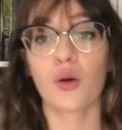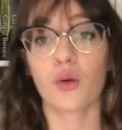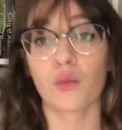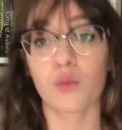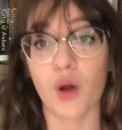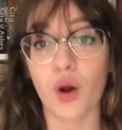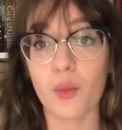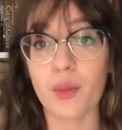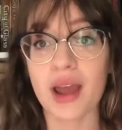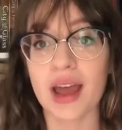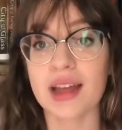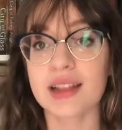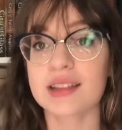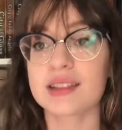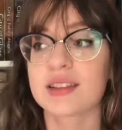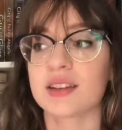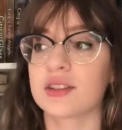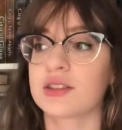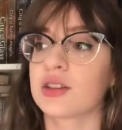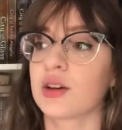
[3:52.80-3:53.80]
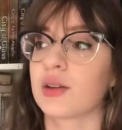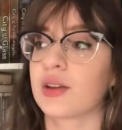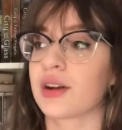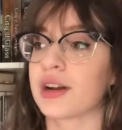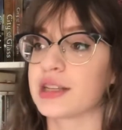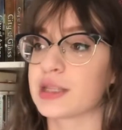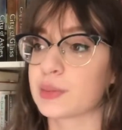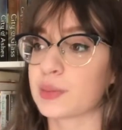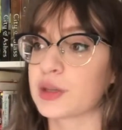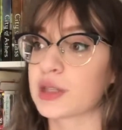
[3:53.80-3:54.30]
romance, so there
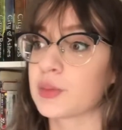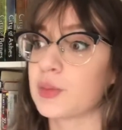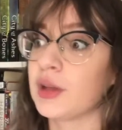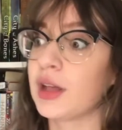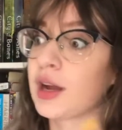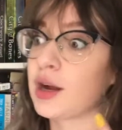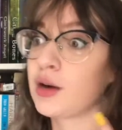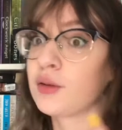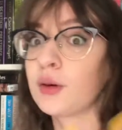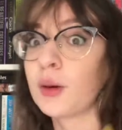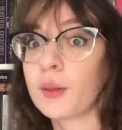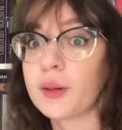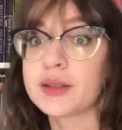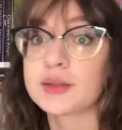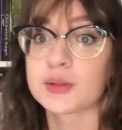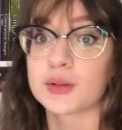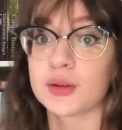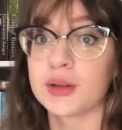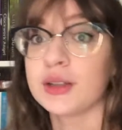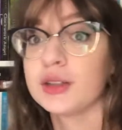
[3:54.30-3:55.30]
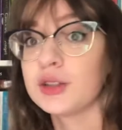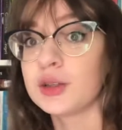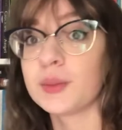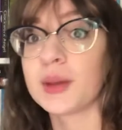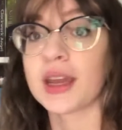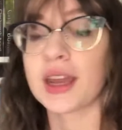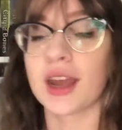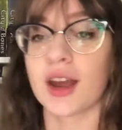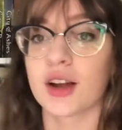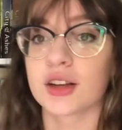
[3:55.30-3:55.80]
is supposed to be like a romance between the two
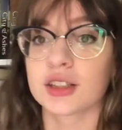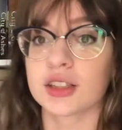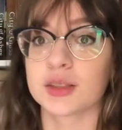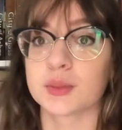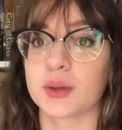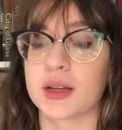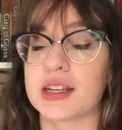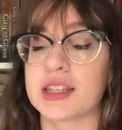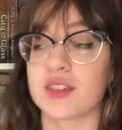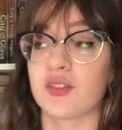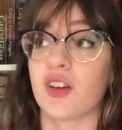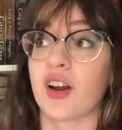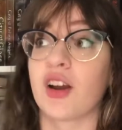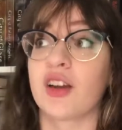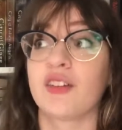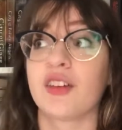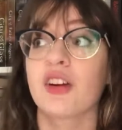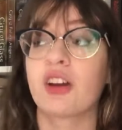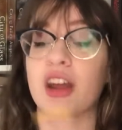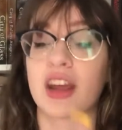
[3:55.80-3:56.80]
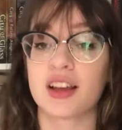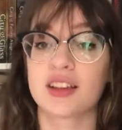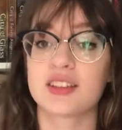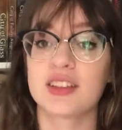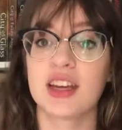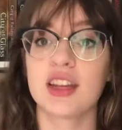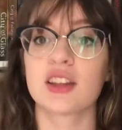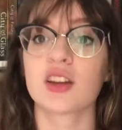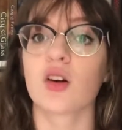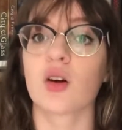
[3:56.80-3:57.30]
main characters, but it's very very
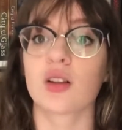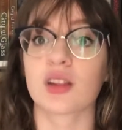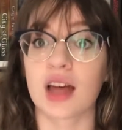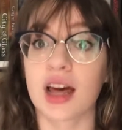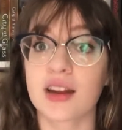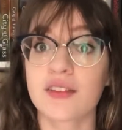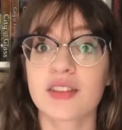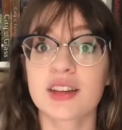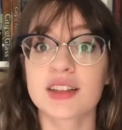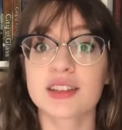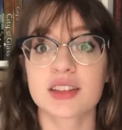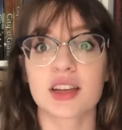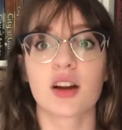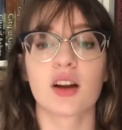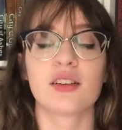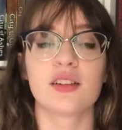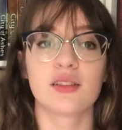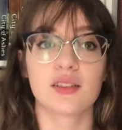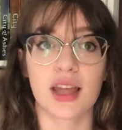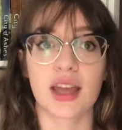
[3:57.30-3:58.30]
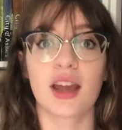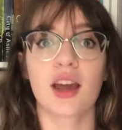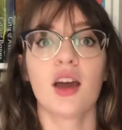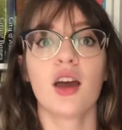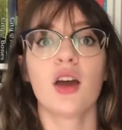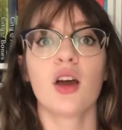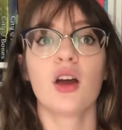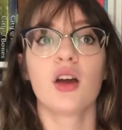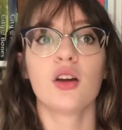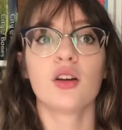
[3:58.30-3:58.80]
angsty, and there were a lot of things that are like
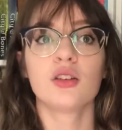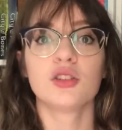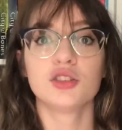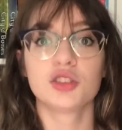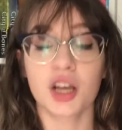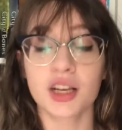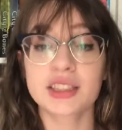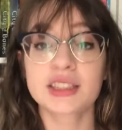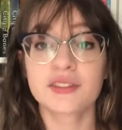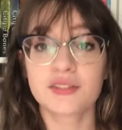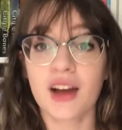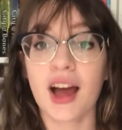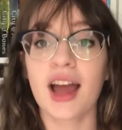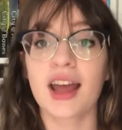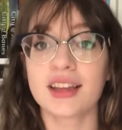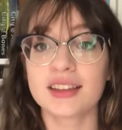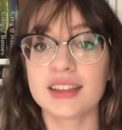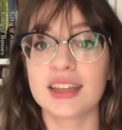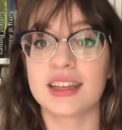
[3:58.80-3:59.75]
justifyingly